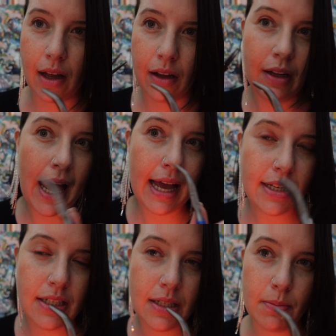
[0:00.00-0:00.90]
a
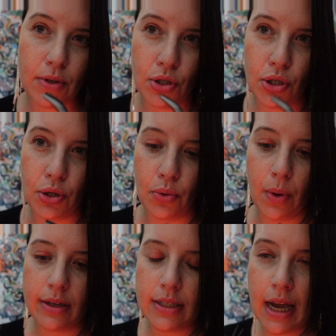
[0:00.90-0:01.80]
clasp
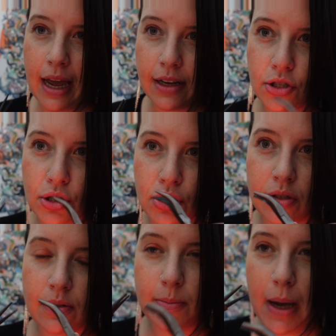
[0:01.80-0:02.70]
to attach